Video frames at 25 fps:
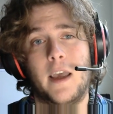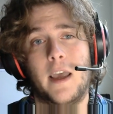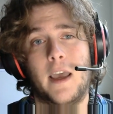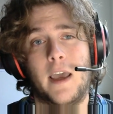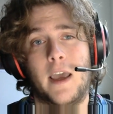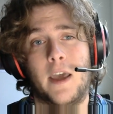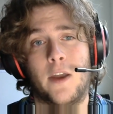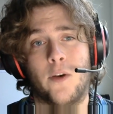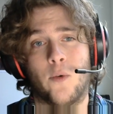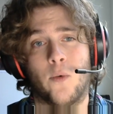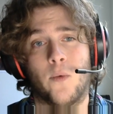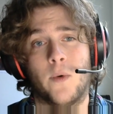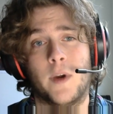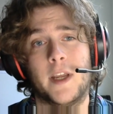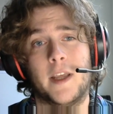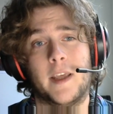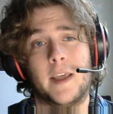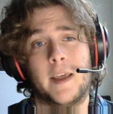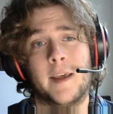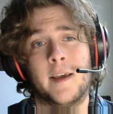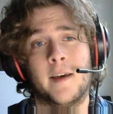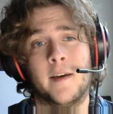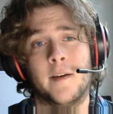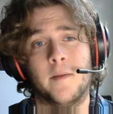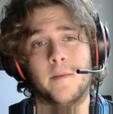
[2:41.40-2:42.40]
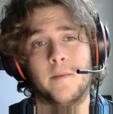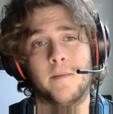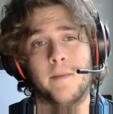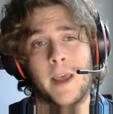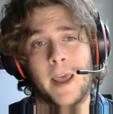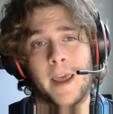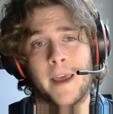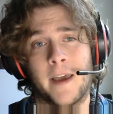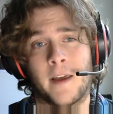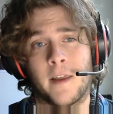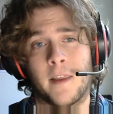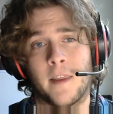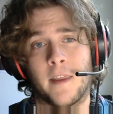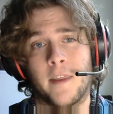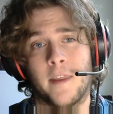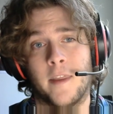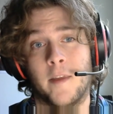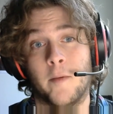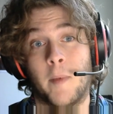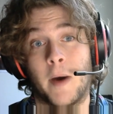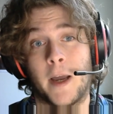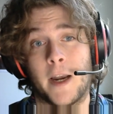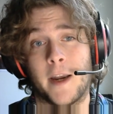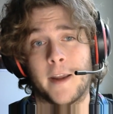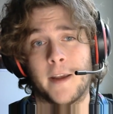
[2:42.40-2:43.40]
and we make the
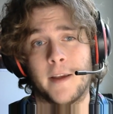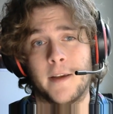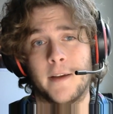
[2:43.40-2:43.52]
money.